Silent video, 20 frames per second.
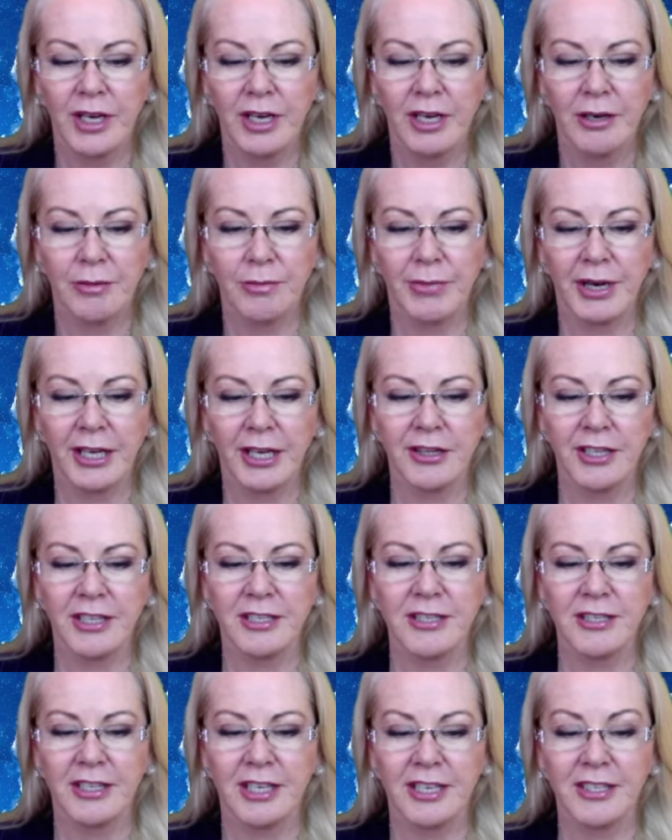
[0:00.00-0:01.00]
But
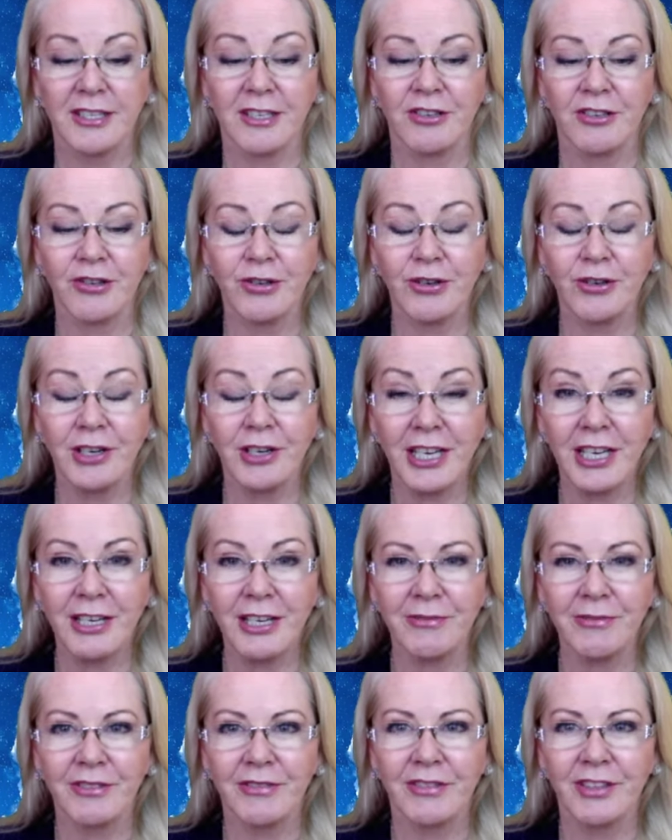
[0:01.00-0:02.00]
there's a tree
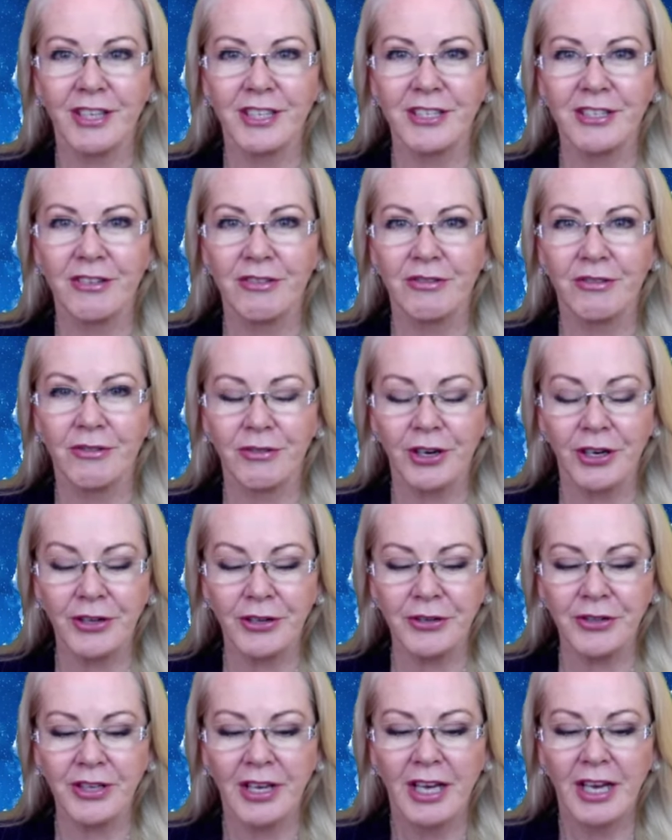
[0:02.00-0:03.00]
with lots of
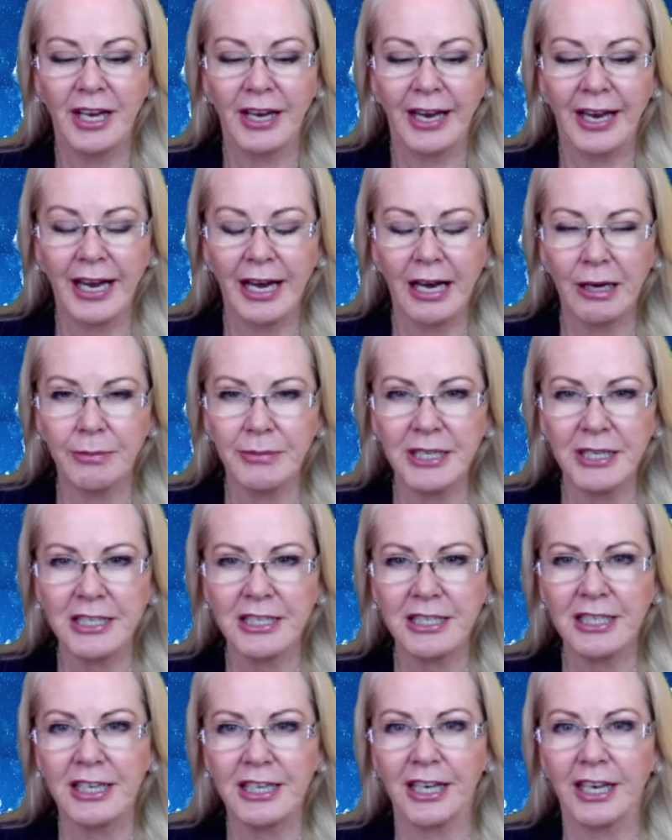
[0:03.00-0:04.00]
growth coming
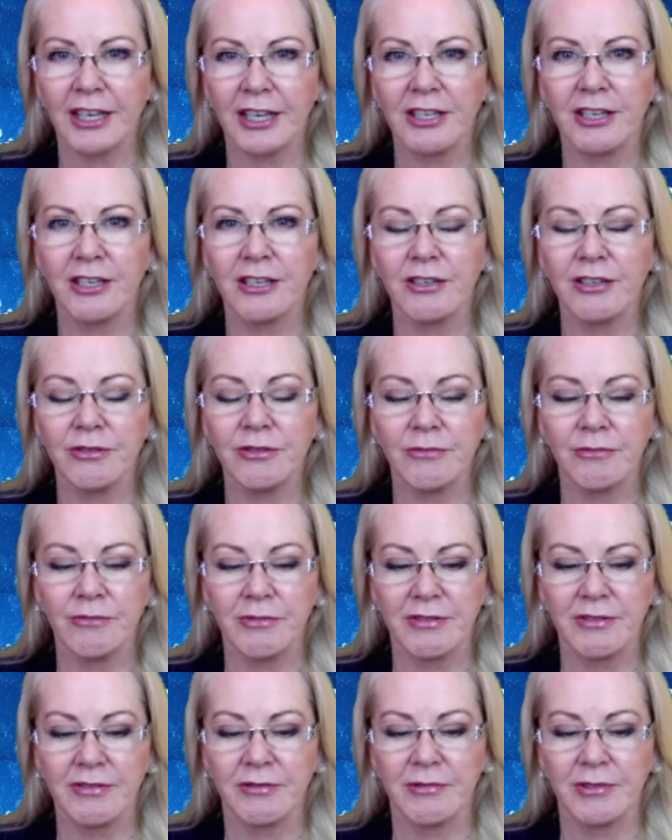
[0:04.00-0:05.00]
together
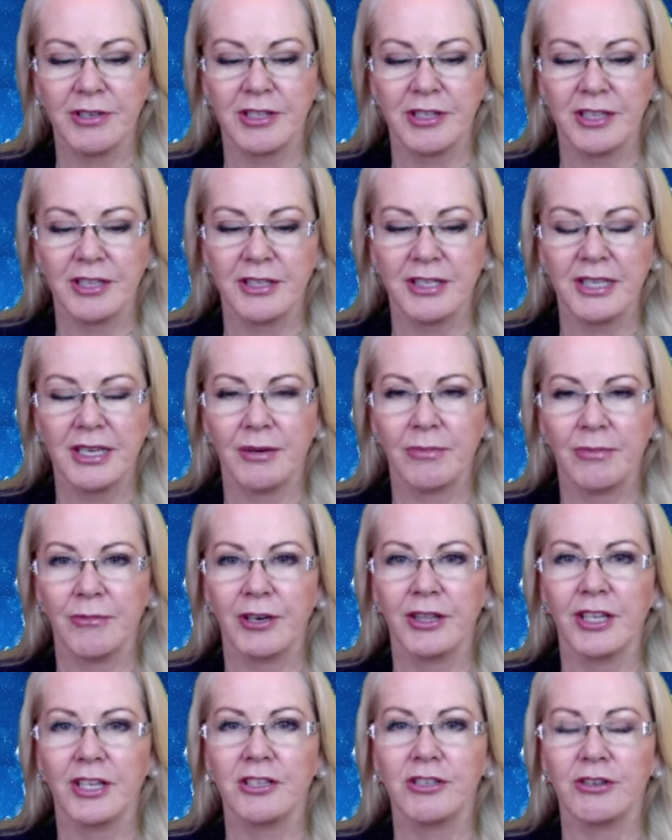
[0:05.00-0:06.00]
with
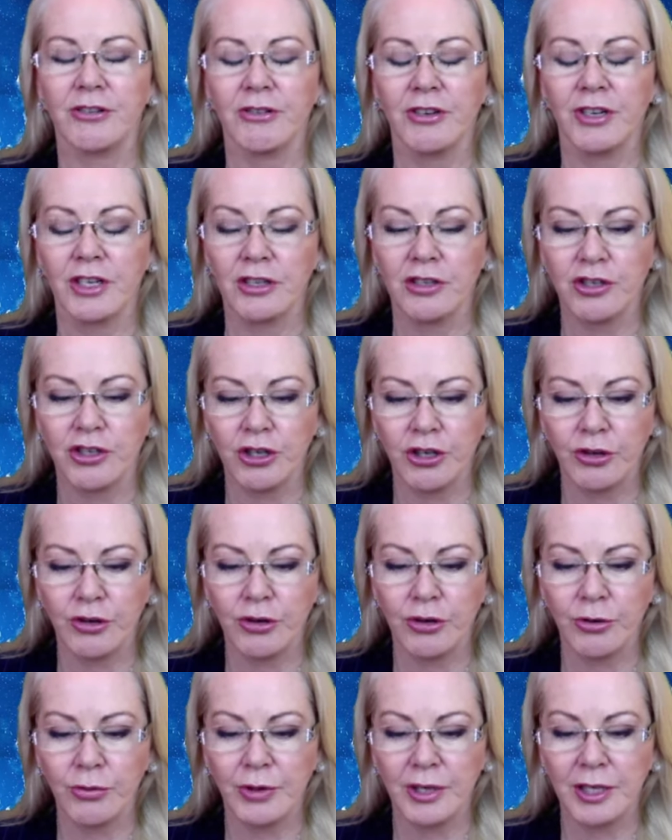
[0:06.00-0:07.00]
someone that you're in
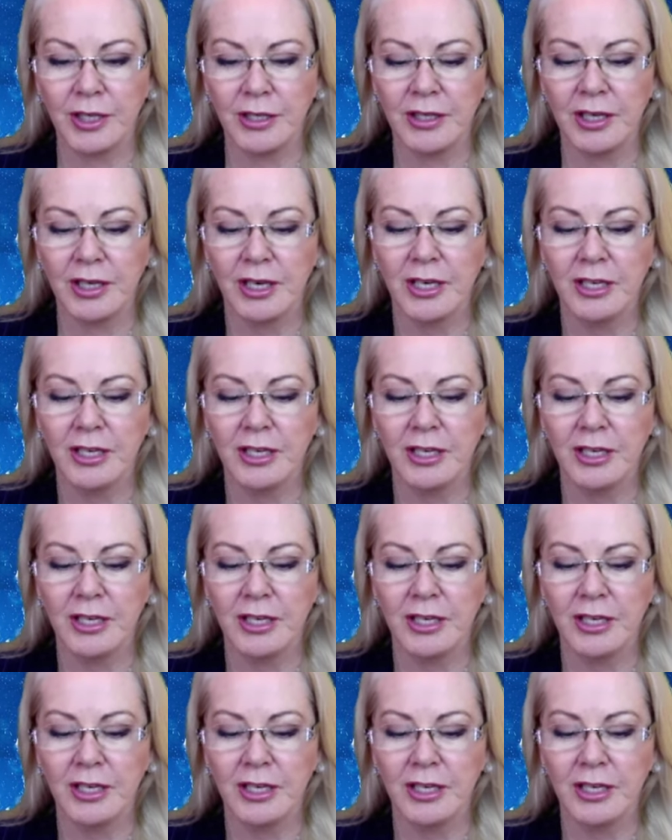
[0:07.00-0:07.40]
tune with.